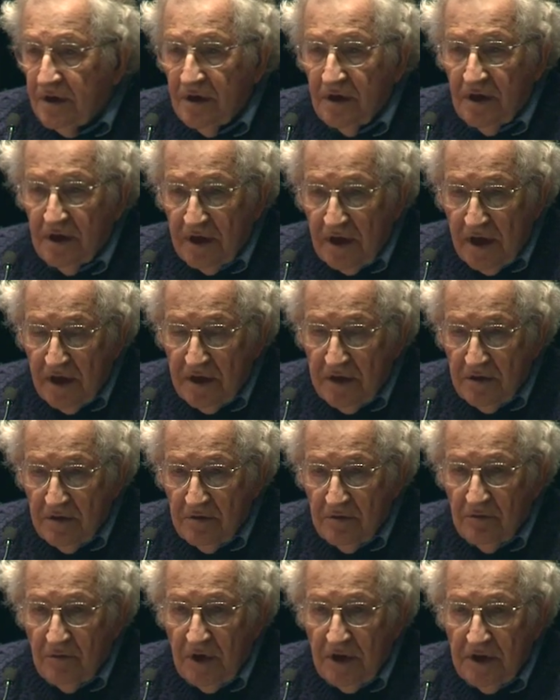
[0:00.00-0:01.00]
Again,
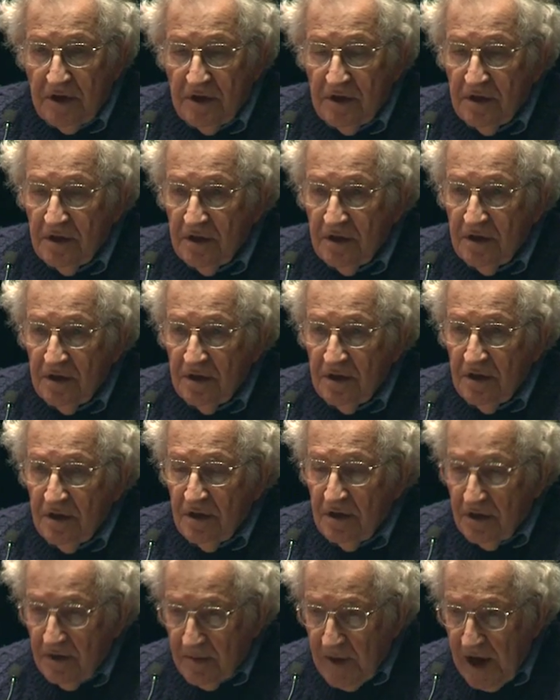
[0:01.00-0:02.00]
when
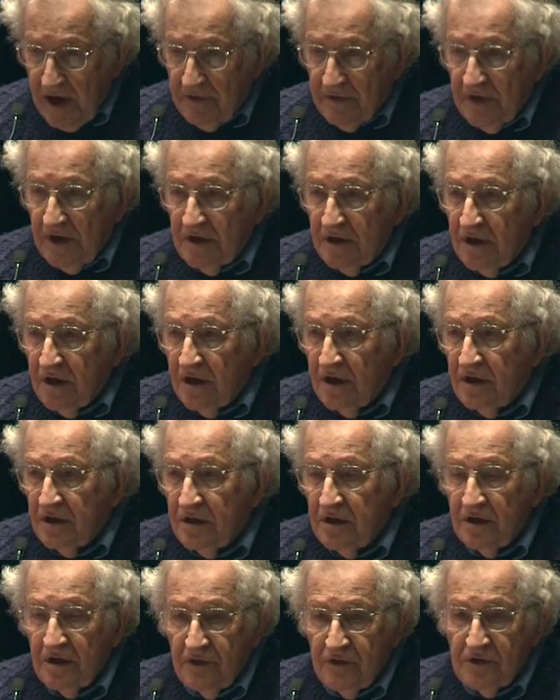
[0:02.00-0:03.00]
the Mafia
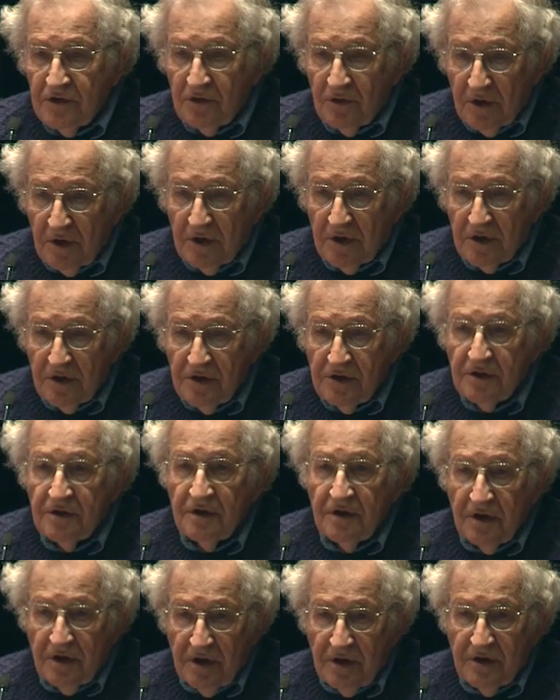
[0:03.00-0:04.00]
Don gives orders,
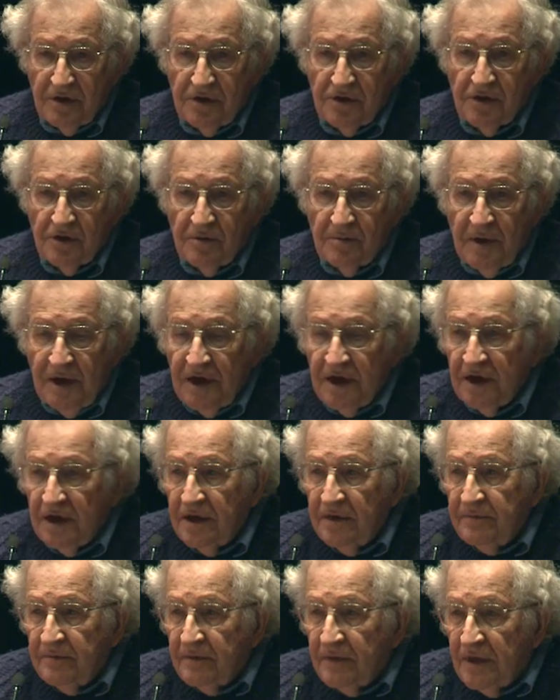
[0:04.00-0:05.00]
others obey.
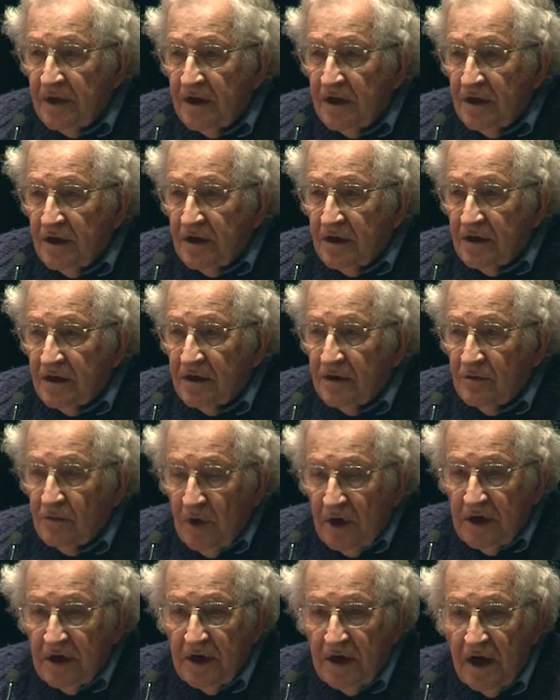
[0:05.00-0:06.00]

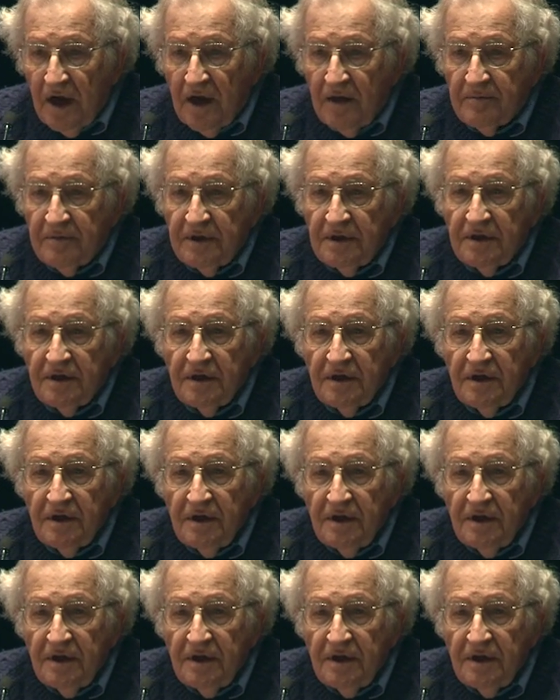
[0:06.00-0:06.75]
What had happened?